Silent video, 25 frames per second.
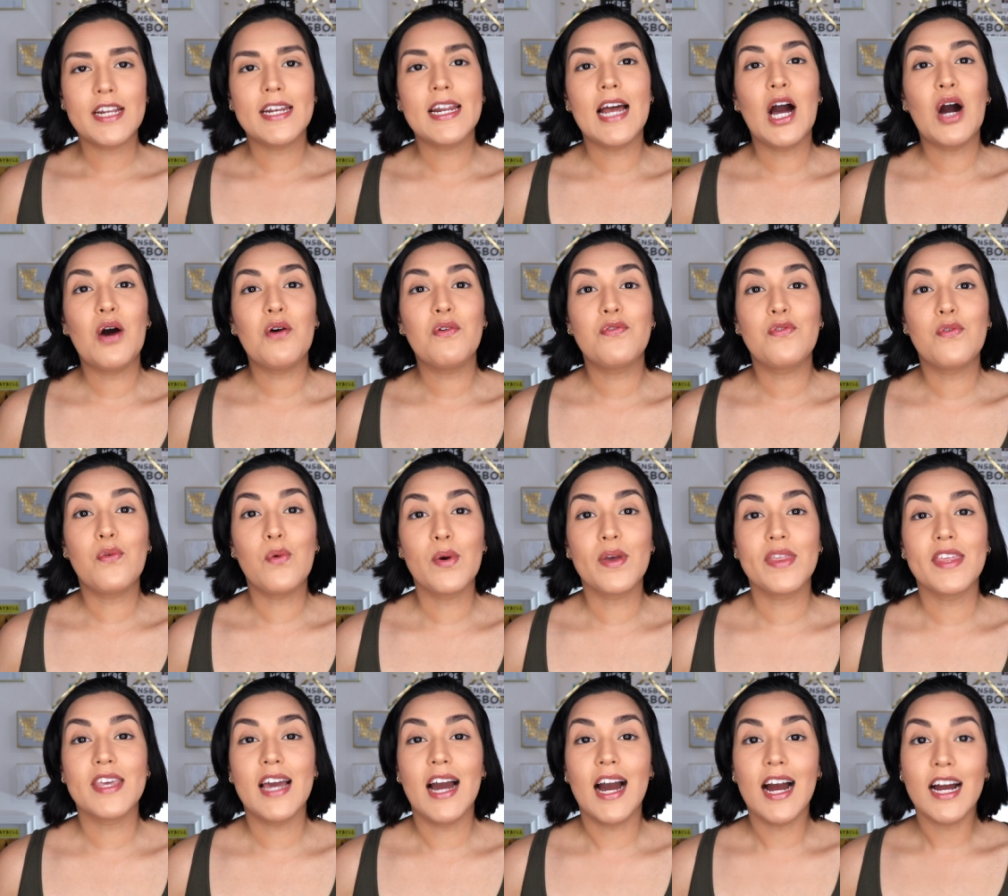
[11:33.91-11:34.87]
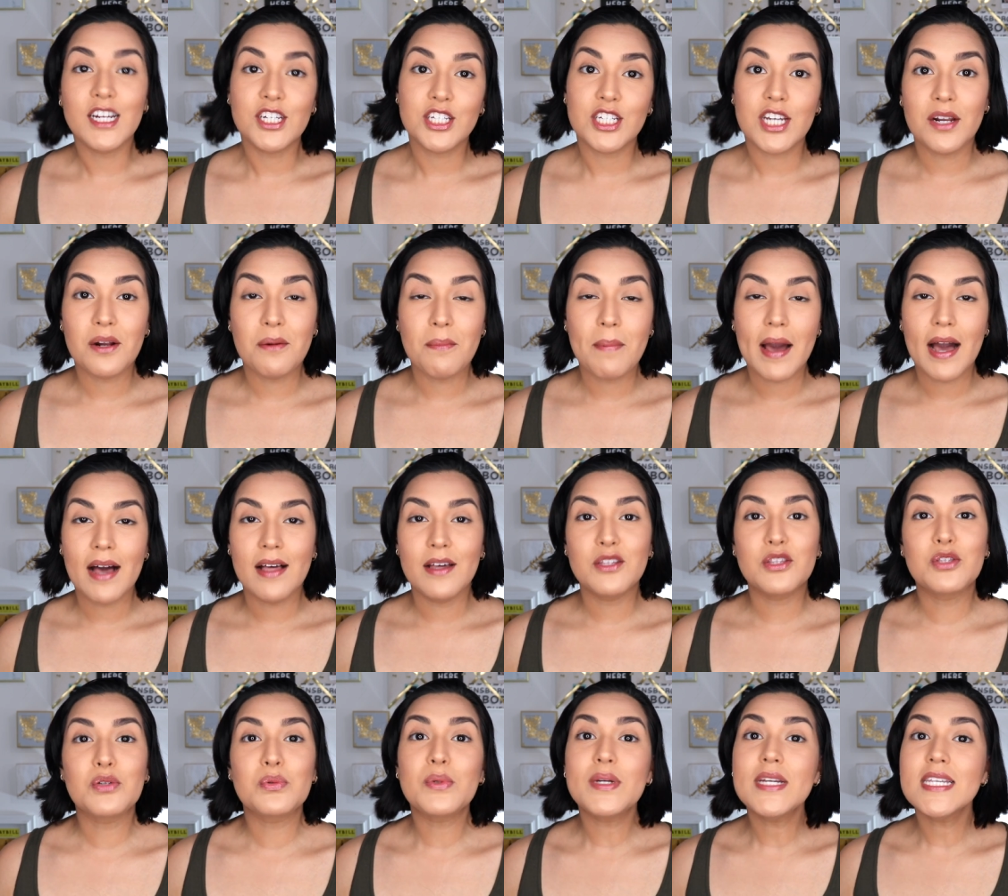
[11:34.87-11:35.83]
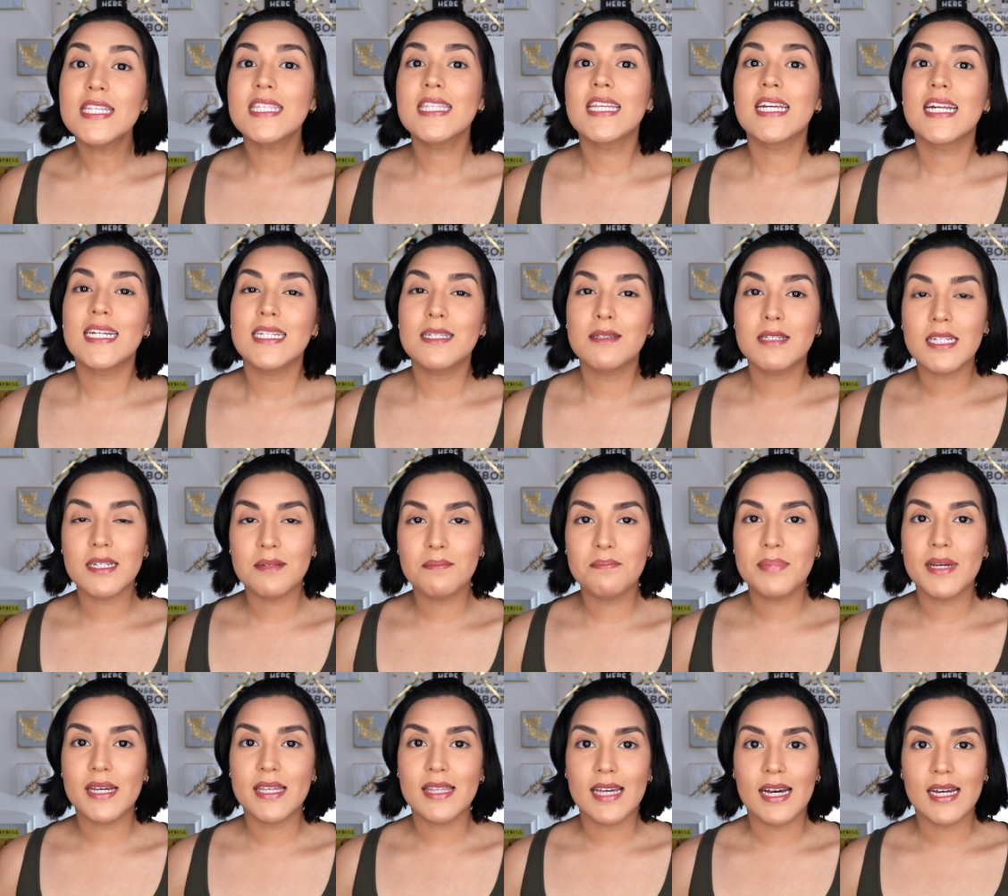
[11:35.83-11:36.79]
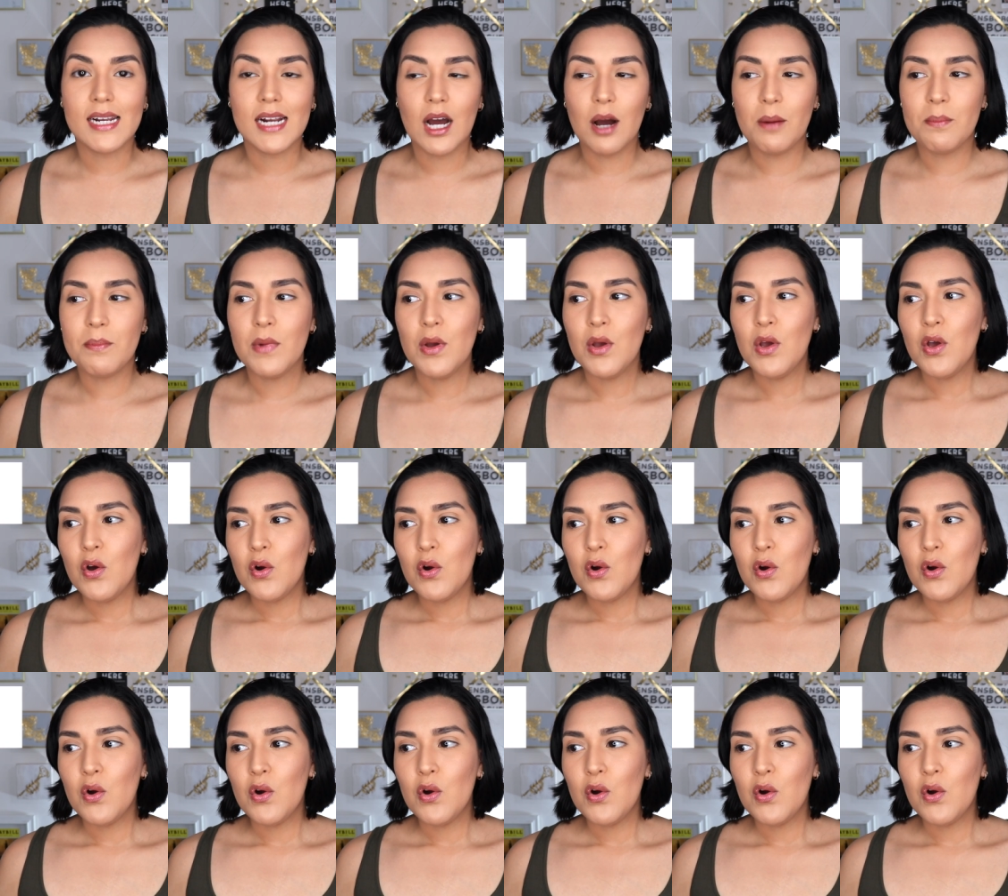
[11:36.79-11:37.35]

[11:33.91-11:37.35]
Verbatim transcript: Now, for the eyeshadow palette, the reason that I didn't pick that up